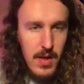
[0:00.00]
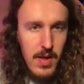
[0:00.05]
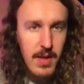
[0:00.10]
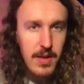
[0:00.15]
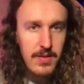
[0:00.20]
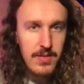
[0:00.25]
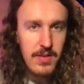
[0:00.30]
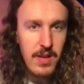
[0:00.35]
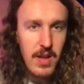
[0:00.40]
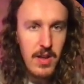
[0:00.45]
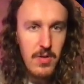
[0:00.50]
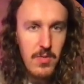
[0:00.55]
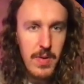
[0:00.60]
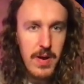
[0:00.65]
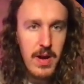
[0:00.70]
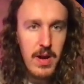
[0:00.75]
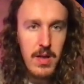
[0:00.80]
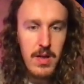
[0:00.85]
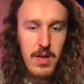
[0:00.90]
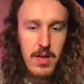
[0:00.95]
So we're
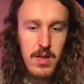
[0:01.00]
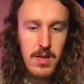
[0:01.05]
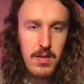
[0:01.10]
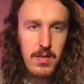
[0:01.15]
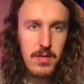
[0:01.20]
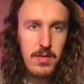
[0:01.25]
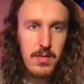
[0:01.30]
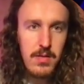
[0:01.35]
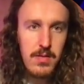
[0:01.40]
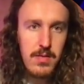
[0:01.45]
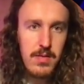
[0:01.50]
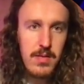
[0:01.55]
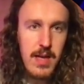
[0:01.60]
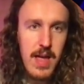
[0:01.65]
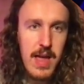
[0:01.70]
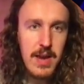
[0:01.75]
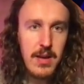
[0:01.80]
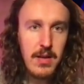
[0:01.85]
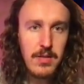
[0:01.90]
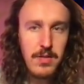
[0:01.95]
going to
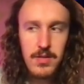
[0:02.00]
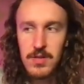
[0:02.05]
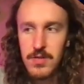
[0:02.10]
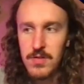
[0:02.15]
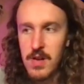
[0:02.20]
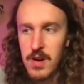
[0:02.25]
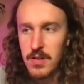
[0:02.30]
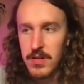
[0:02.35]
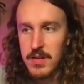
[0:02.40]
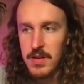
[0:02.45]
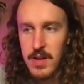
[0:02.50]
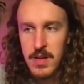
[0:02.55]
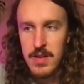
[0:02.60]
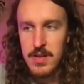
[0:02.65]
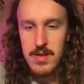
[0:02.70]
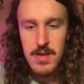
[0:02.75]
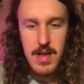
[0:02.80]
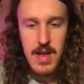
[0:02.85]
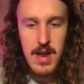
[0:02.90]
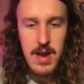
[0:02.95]
add a constructor,
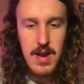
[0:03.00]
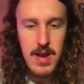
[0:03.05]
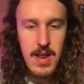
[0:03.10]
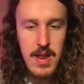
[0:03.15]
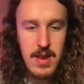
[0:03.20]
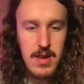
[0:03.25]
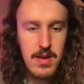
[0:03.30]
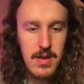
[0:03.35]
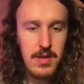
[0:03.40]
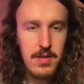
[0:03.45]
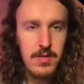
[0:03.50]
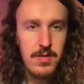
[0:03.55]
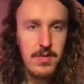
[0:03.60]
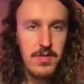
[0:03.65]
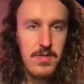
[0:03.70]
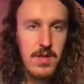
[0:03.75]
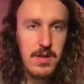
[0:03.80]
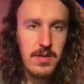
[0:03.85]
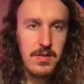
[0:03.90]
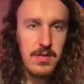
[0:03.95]
and in the
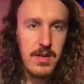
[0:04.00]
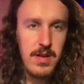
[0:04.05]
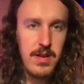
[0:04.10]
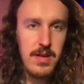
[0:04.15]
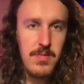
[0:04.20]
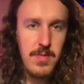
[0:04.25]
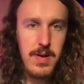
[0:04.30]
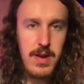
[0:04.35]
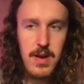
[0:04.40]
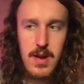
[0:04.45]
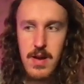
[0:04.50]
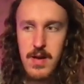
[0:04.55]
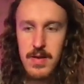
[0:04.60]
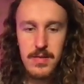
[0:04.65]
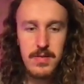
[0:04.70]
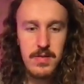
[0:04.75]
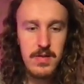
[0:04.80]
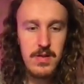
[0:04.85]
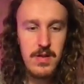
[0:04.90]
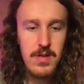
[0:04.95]
constructor we're going
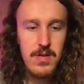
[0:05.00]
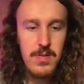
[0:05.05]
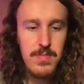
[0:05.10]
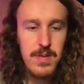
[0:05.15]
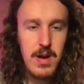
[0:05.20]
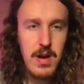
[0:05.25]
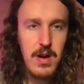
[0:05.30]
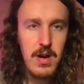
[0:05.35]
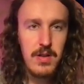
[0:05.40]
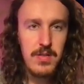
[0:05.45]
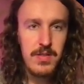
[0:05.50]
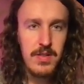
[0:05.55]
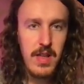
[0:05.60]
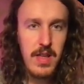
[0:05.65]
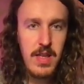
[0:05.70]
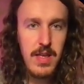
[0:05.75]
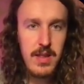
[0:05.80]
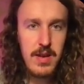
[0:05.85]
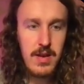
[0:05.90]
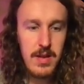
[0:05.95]
to pass
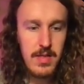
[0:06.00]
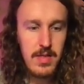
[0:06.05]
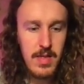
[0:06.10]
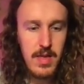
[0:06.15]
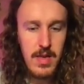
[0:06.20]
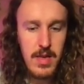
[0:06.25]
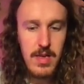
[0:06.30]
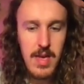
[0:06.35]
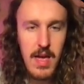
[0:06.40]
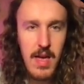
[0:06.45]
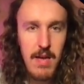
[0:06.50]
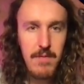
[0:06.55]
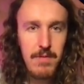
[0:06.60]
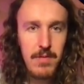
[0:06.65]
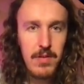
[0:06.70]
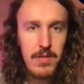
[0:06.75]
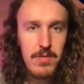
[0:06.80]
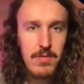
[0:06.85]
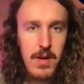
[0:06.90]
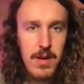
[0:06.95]
in the
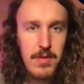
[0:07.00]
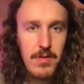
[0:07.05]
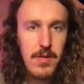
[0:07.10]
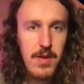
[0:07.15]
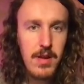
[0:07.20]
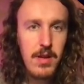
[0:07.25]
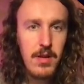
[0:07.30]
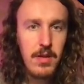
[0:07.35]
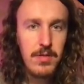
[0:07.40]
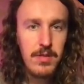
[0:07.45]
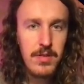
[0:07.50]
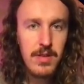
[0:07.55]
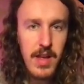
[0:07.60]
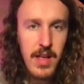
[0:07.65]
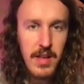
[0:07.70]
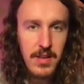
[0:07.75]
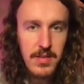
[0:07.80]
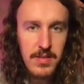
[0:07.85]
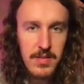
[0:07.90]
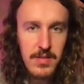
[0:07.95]
canvas rendering
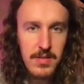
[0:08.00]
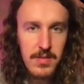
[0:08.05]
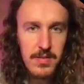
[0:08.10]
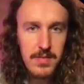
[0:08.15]
context,